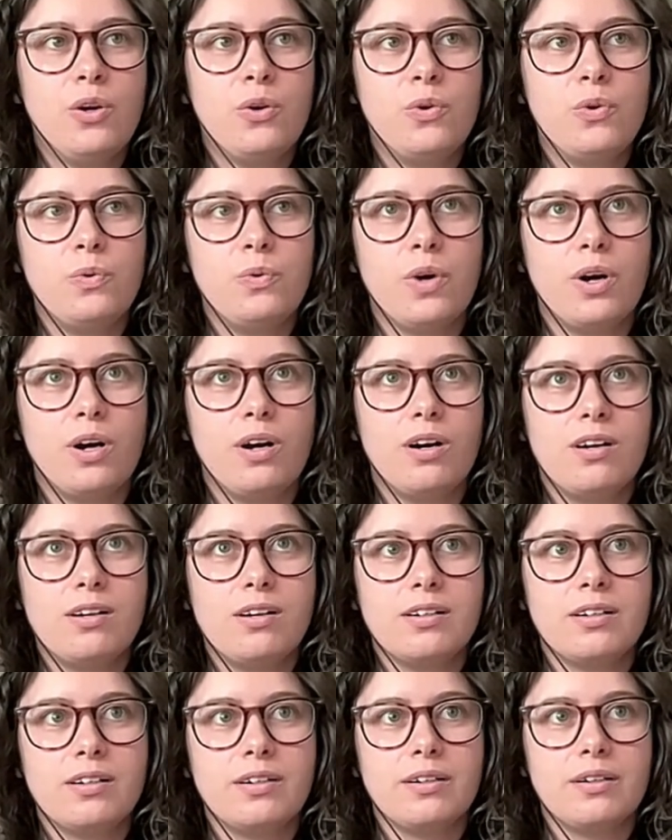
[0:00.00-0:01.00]
who
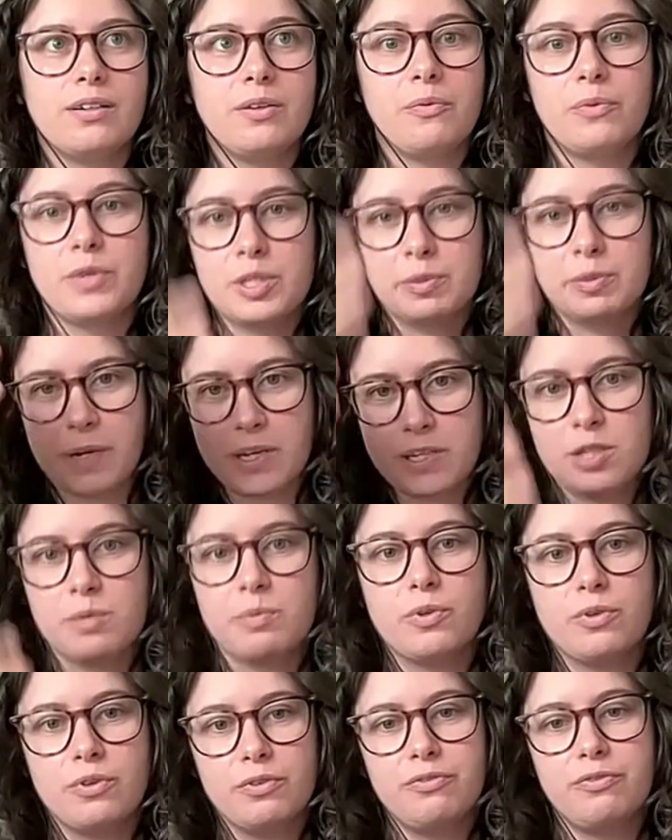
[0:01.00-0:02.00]
are
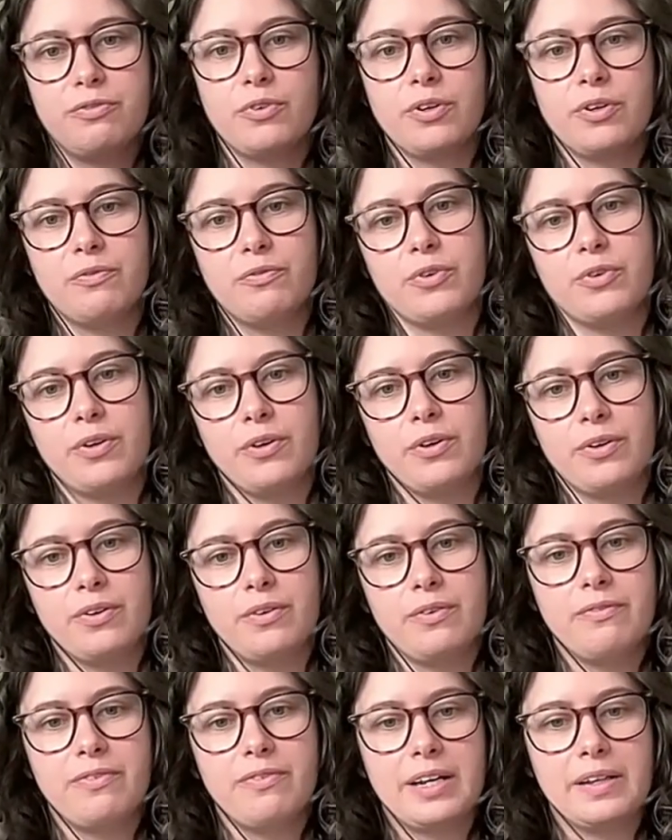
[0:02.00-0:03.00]
responsible
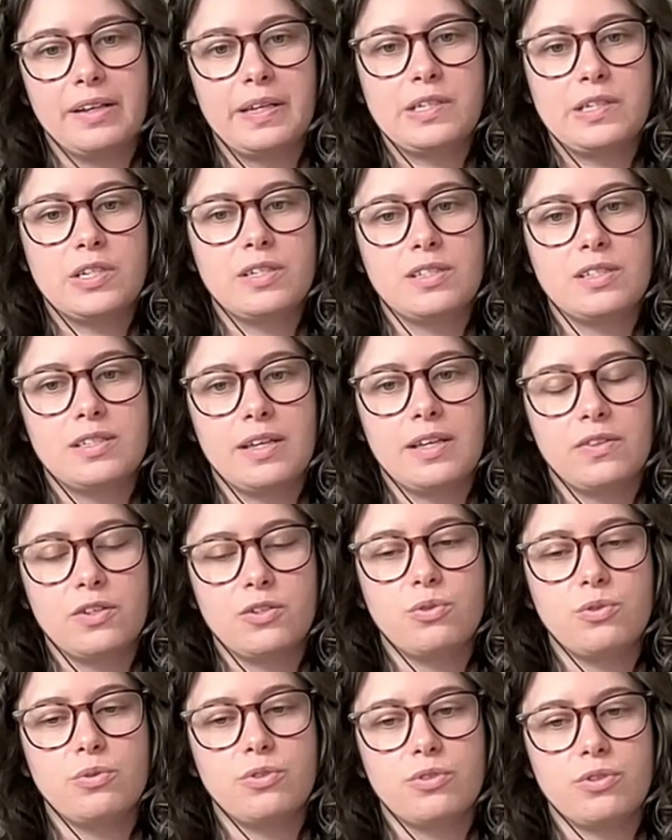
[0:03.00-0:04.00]
for violations that the
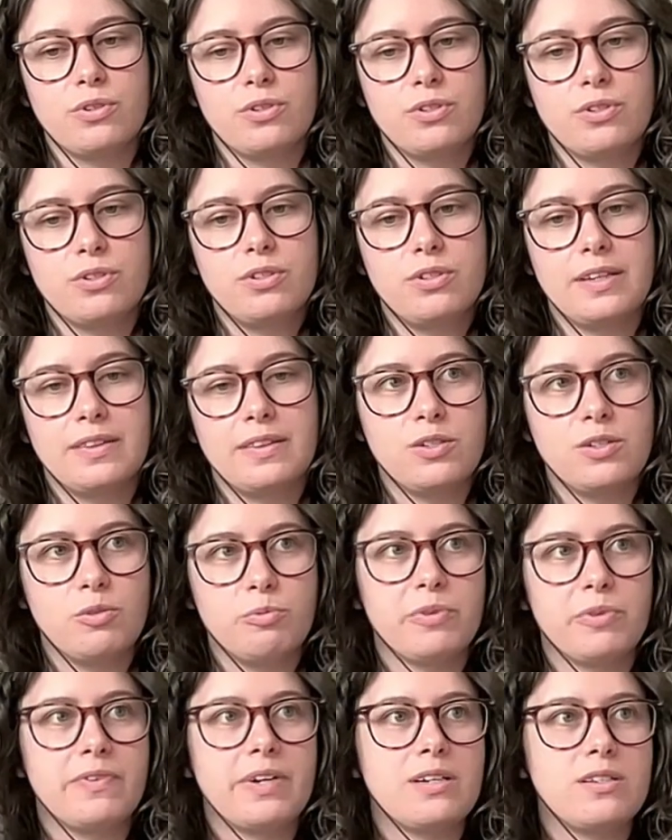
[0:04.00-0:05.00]
soldiers that they
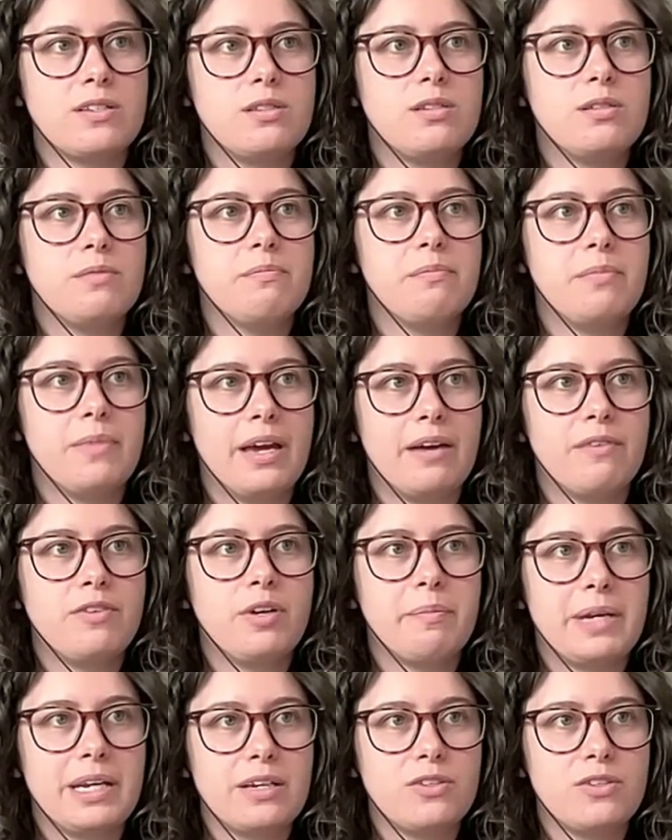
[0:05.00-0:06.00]
supervise may have
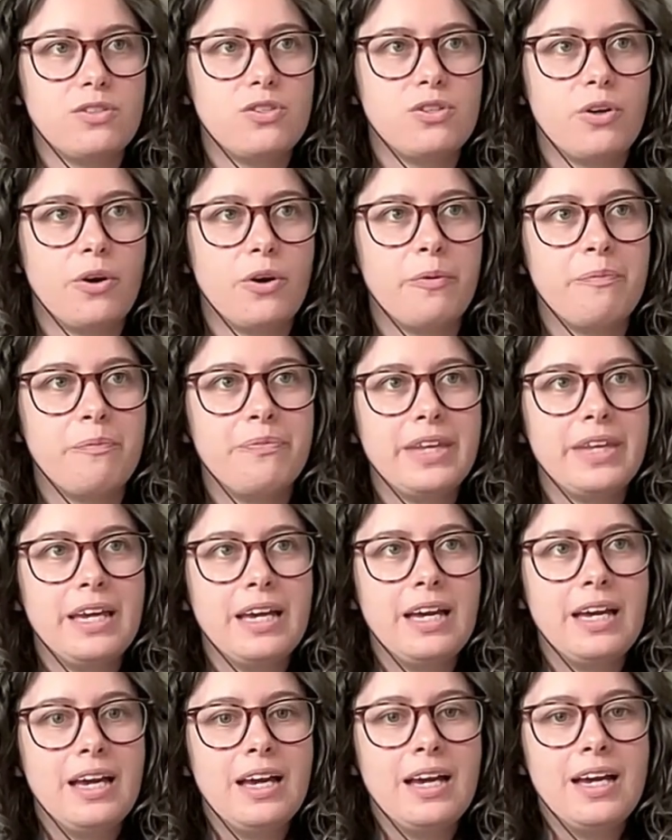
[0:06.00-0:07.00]
committed. So
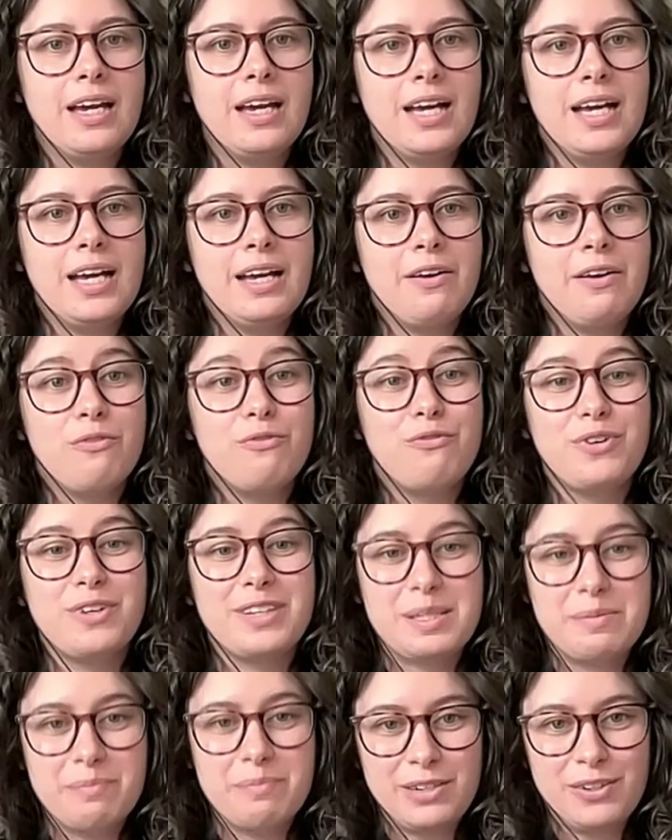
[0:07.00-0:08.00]
for
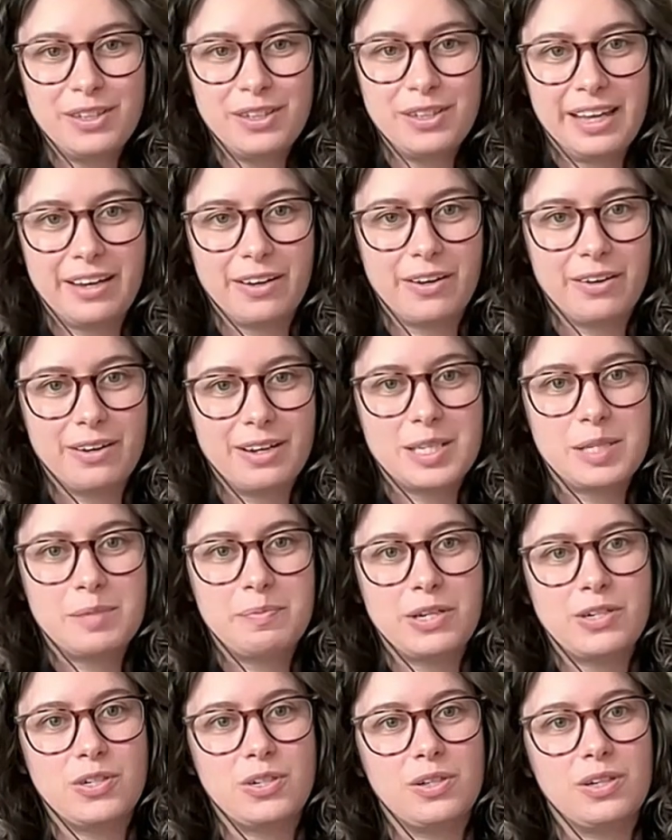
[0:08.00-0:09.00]
this middle layer,
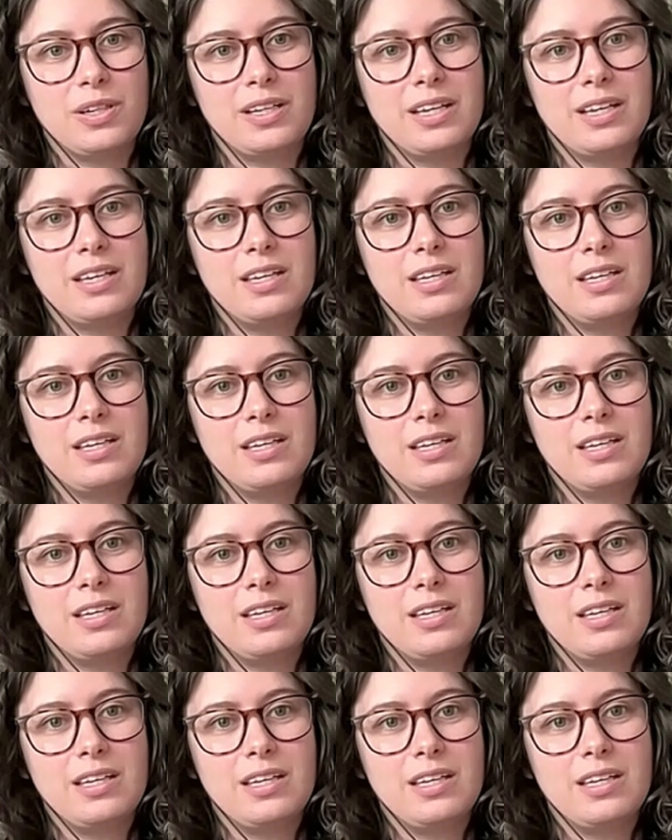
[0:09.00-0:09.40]
especially,